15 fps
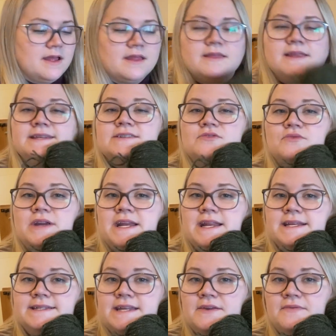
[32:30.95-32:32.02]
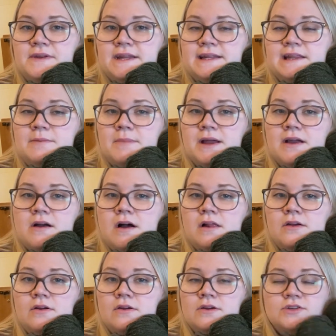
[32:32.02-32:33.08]
This green is definitely my
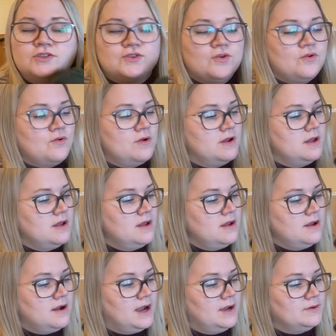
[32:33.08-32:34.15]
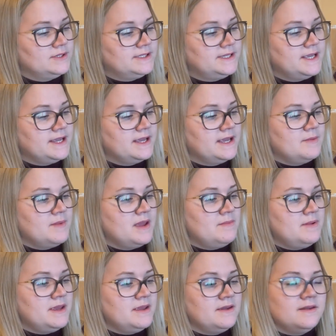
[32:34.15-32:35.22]
color, so I was thinking
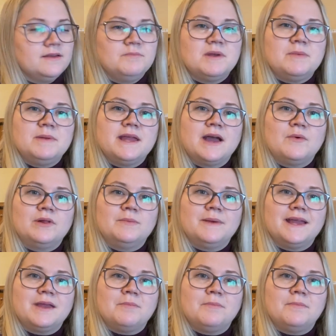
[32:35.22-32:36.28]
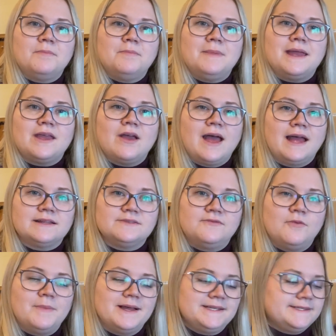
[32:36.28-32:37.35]
maybe I will make a hat for
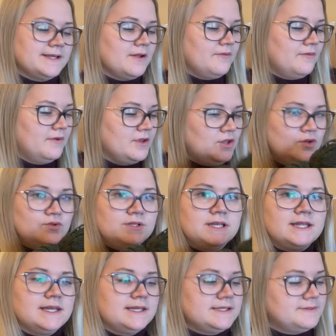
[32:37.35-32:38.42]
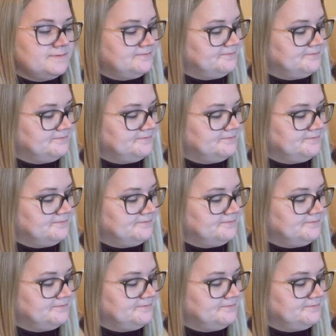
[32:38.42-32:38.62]
myself using these.